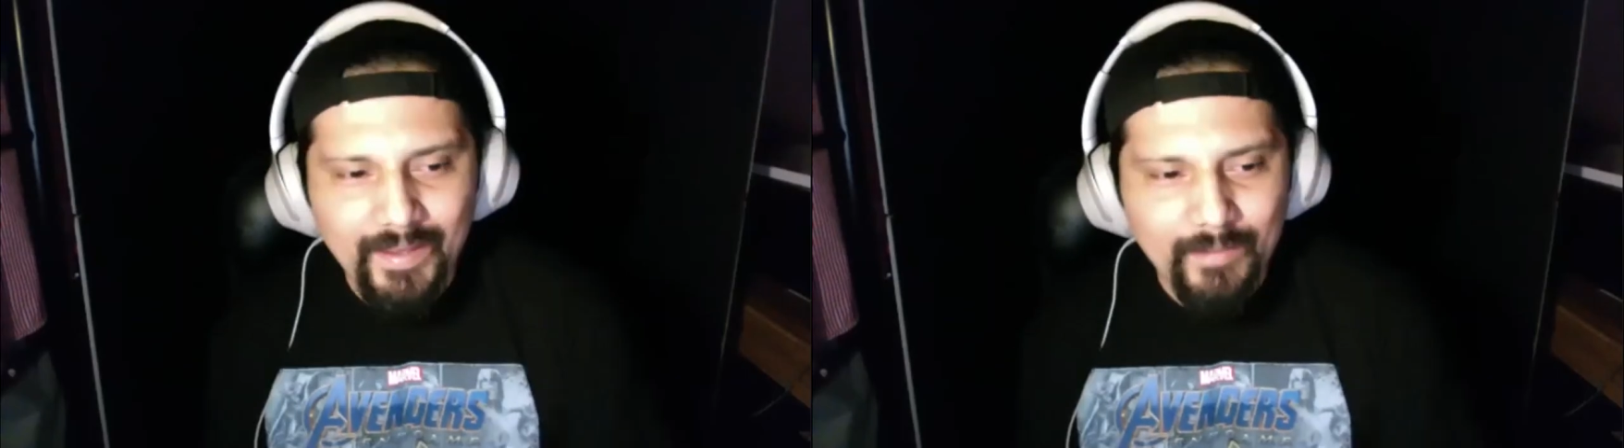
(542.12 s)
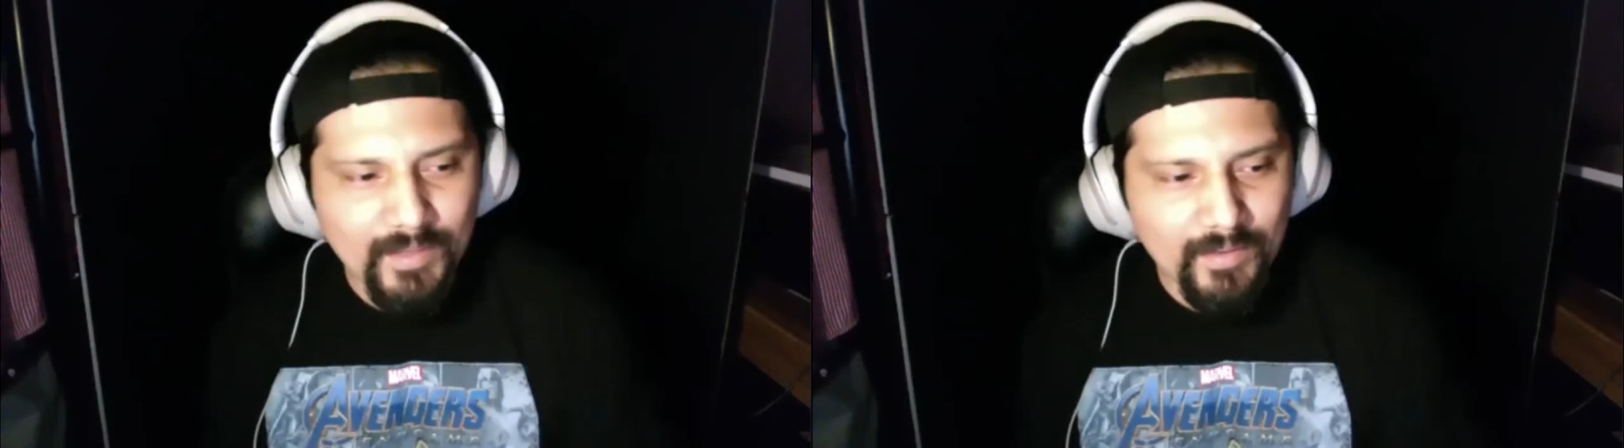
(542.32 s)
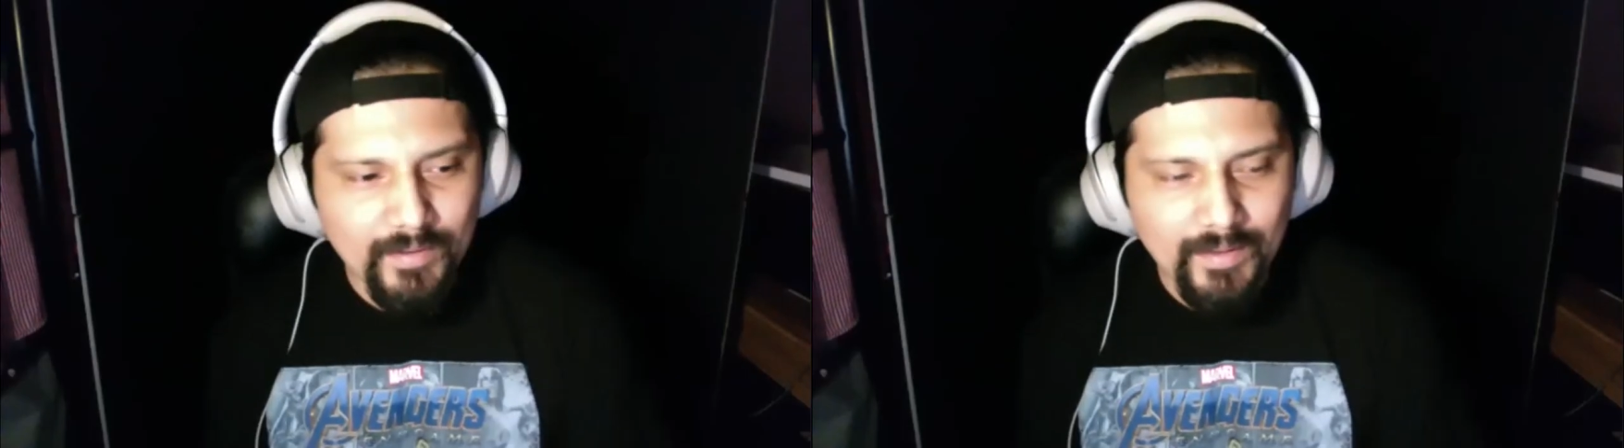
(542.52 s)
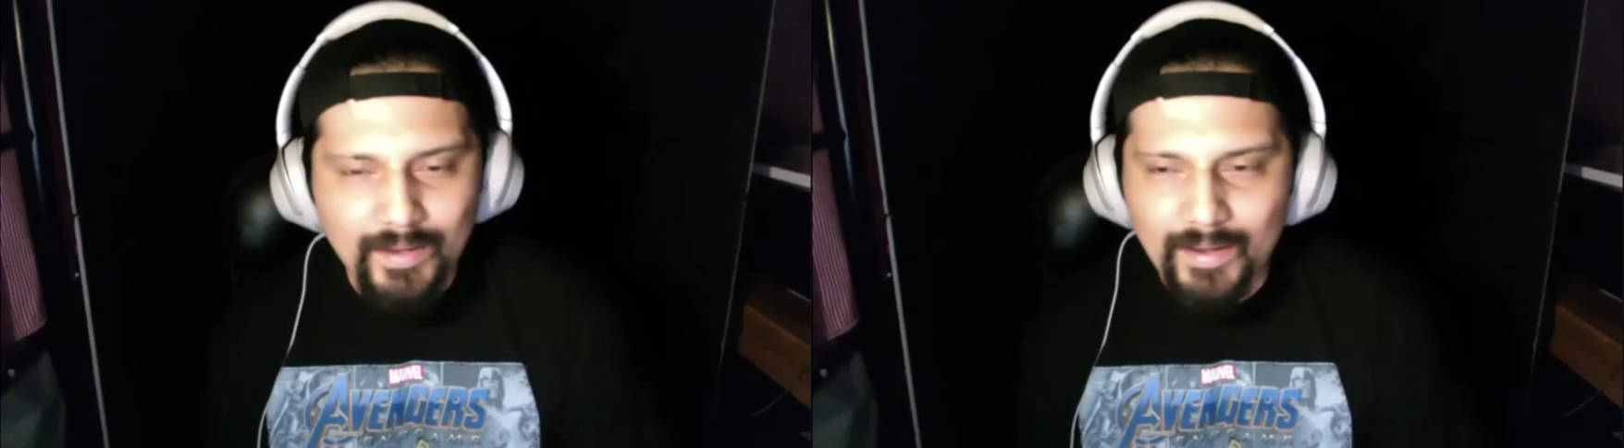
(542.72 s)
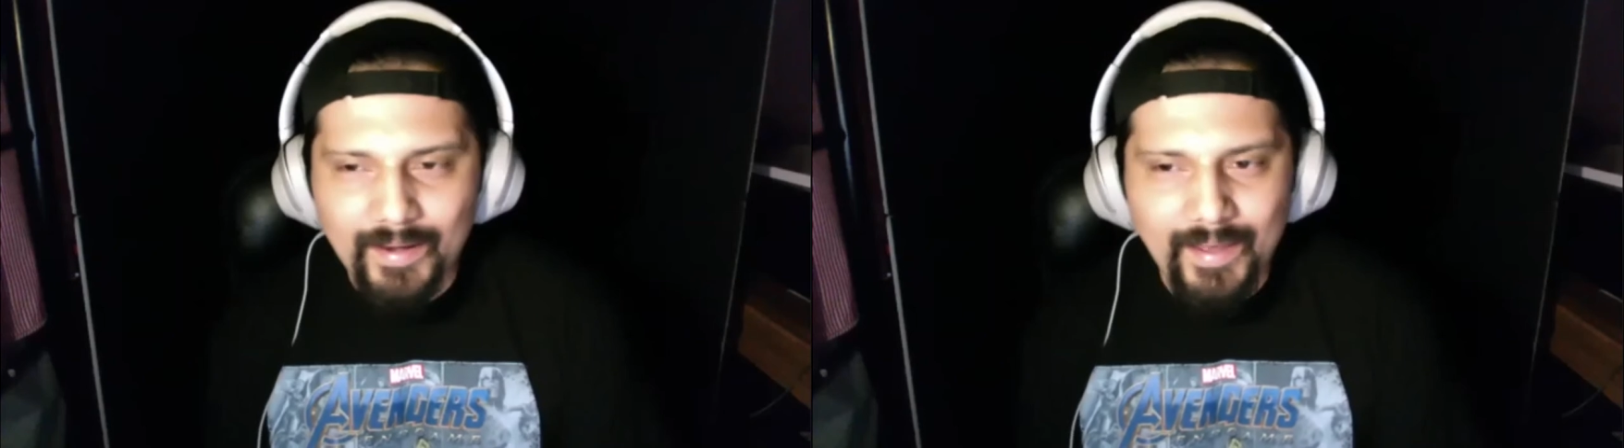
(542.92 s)
the other day,
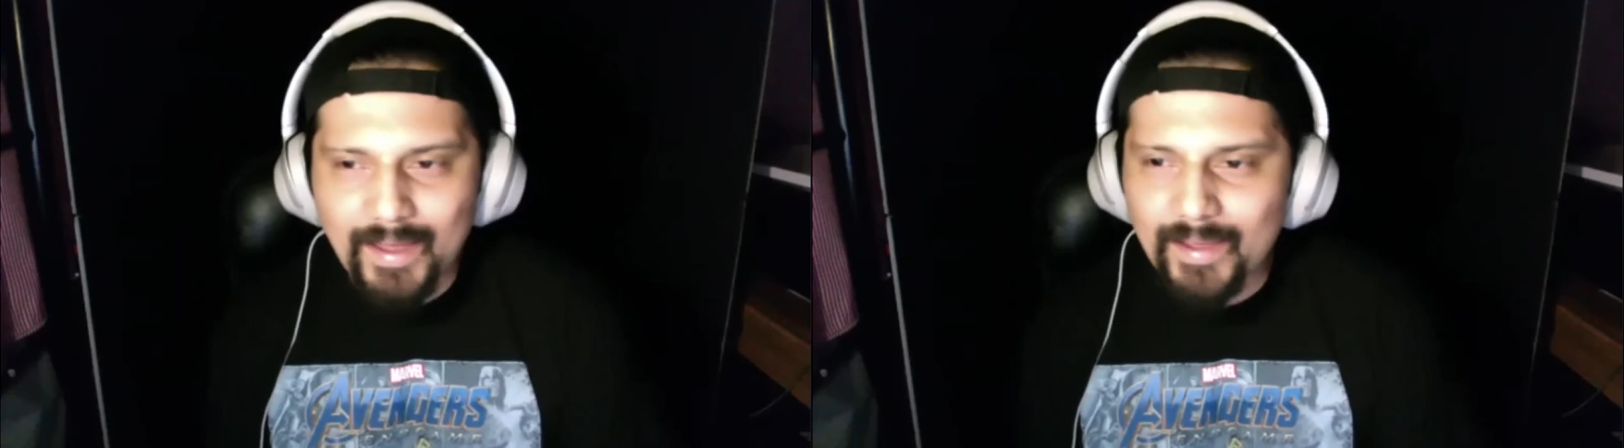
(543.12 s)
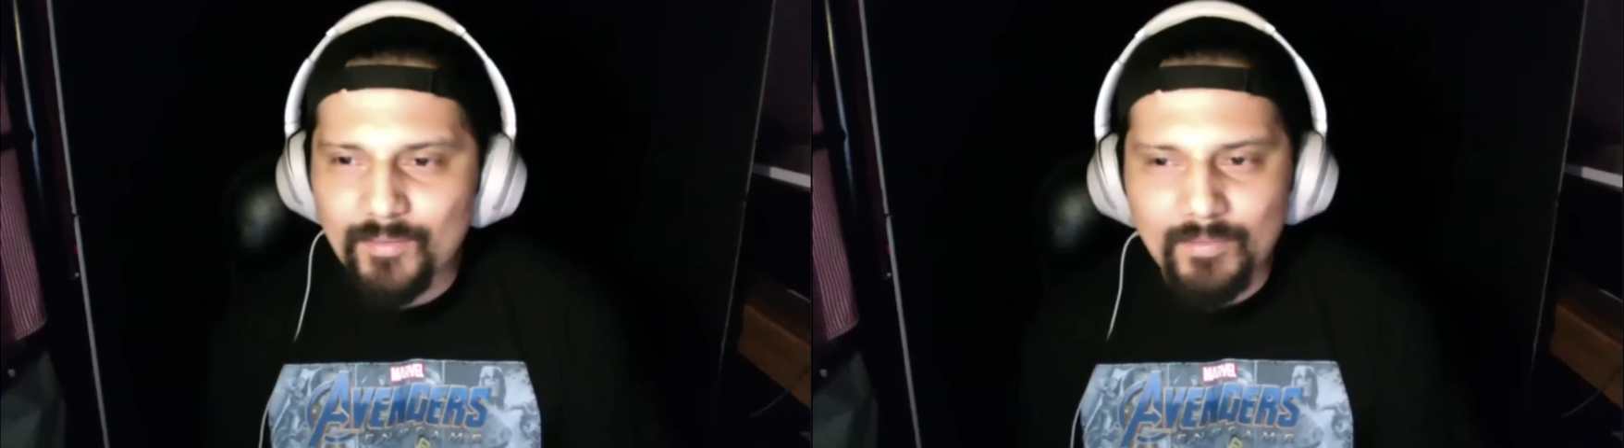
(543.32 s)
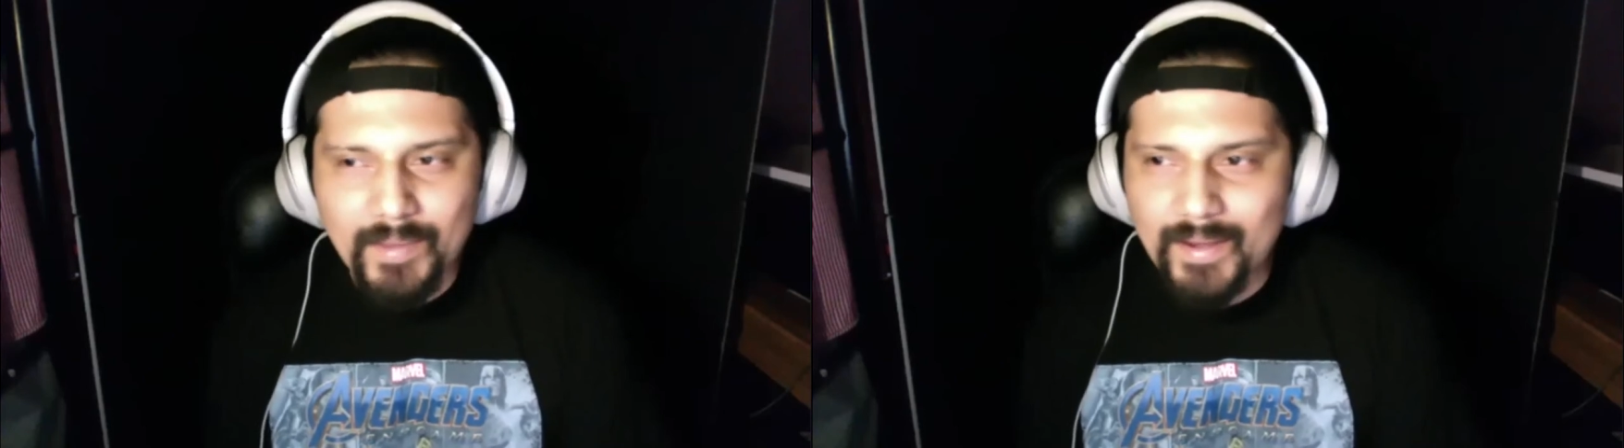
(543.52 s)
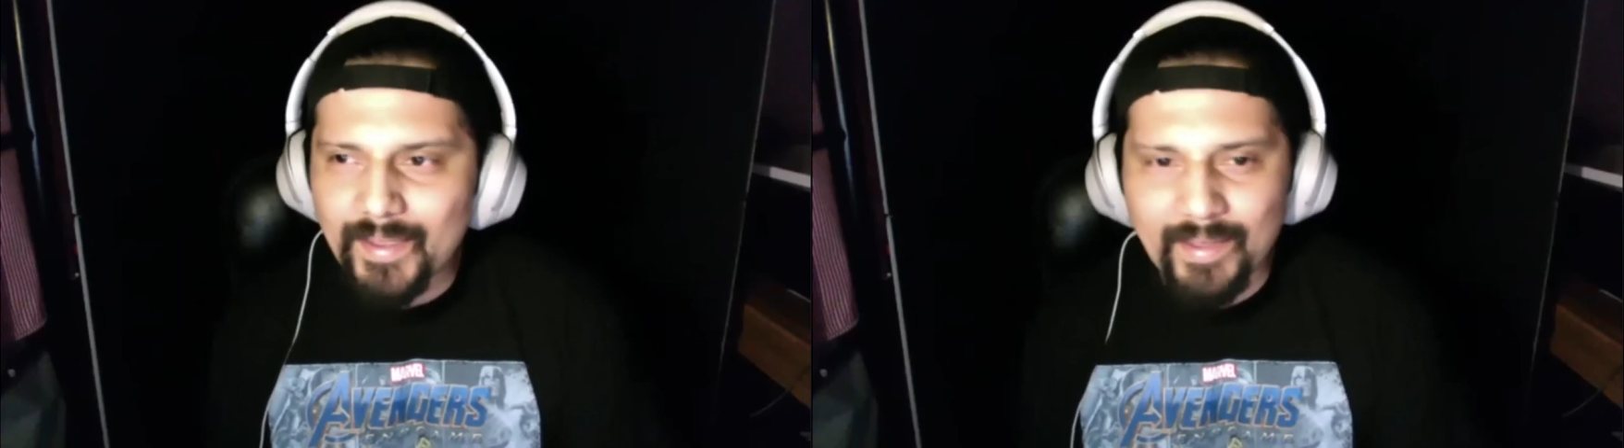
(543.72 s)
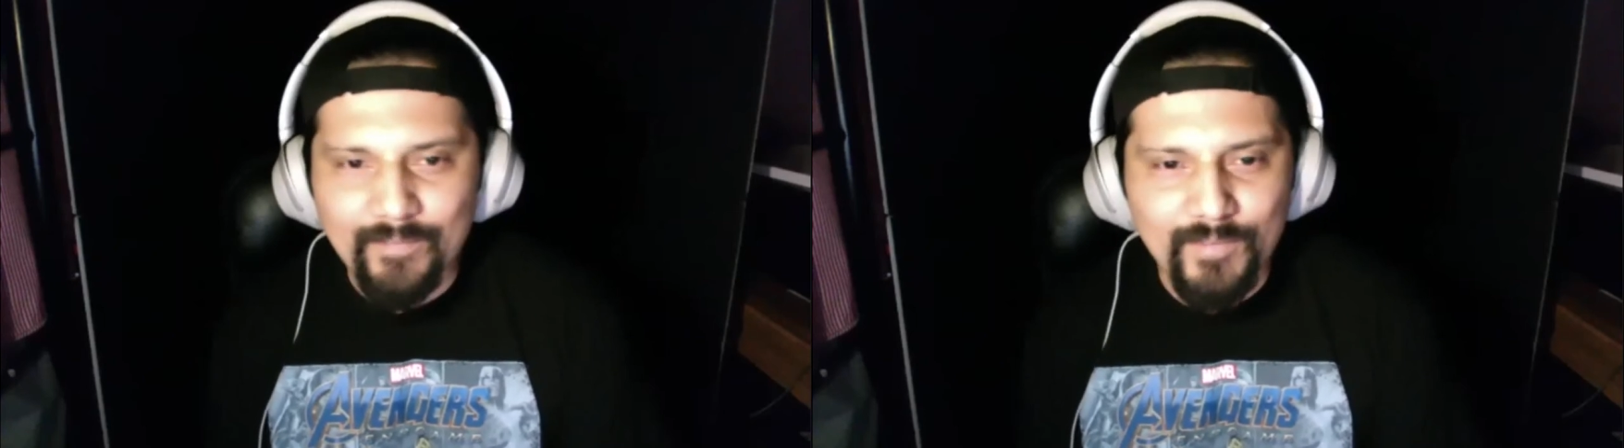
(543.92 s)
and I
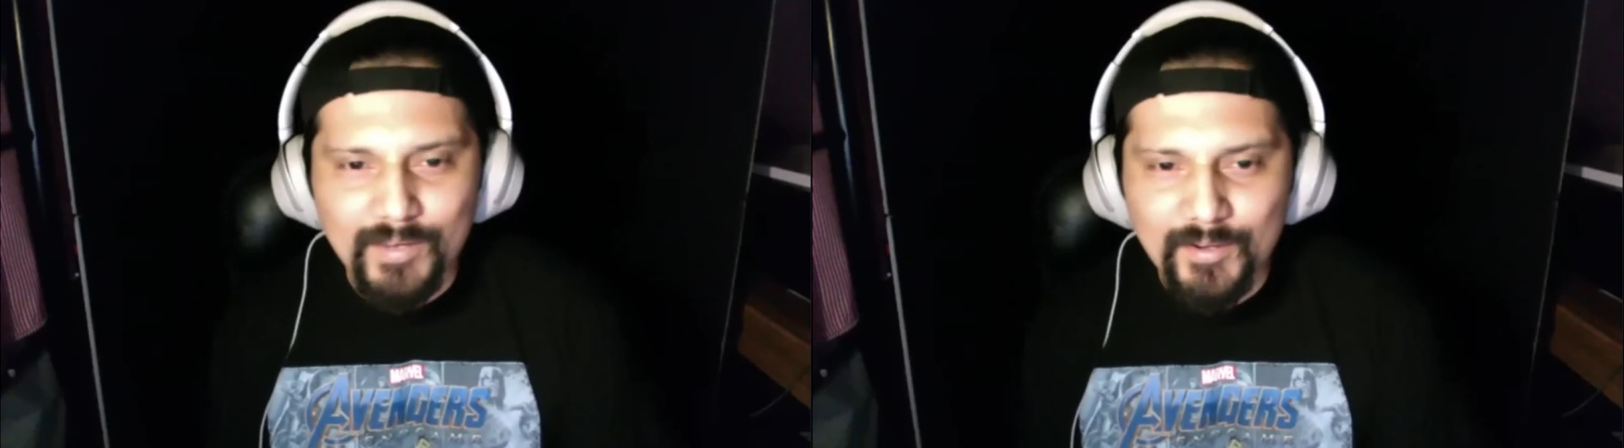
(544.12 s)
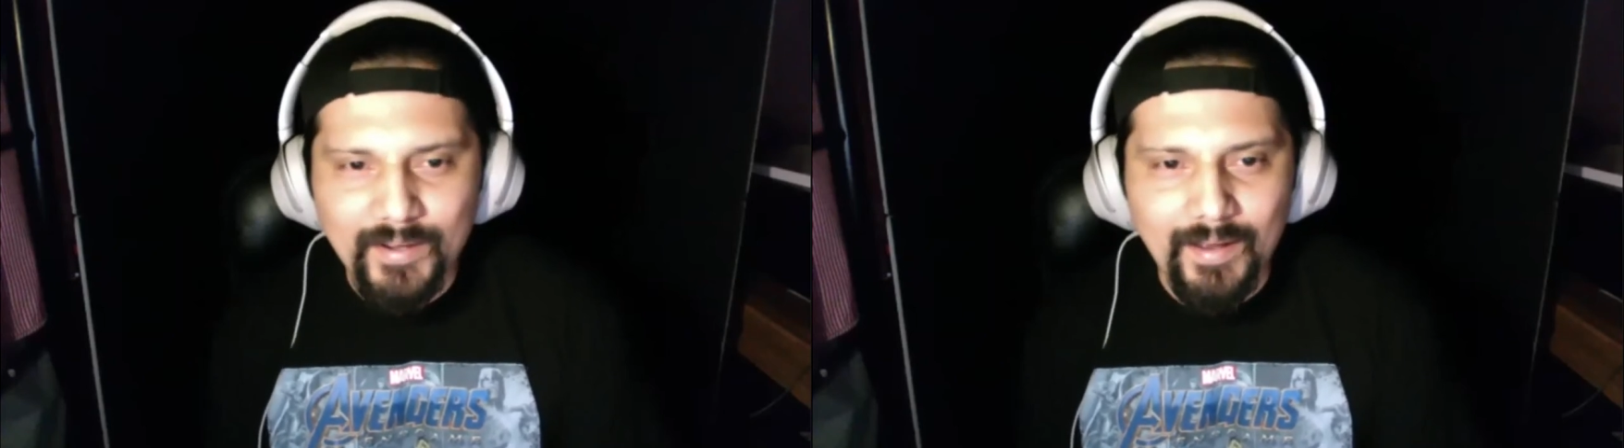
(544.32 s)
can't figure it out.